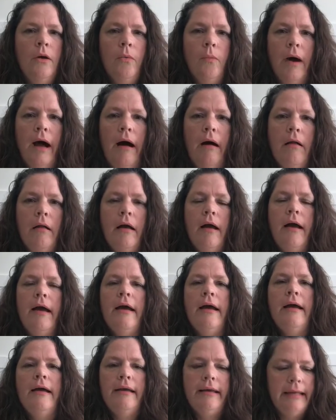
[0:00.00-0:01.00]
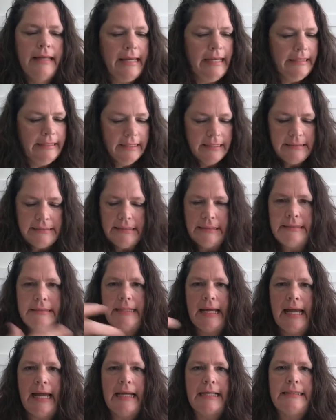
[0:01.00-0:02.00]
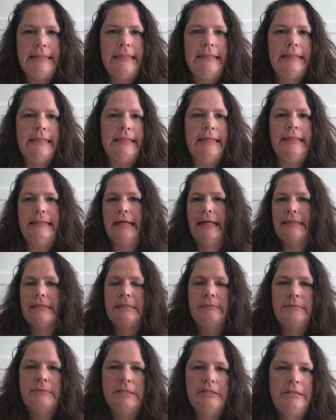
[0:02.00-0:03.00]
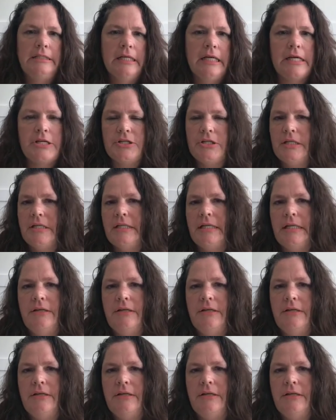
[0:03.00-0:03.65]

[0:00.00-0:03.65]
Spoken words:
Well, he does his taxes and he's got some deductions.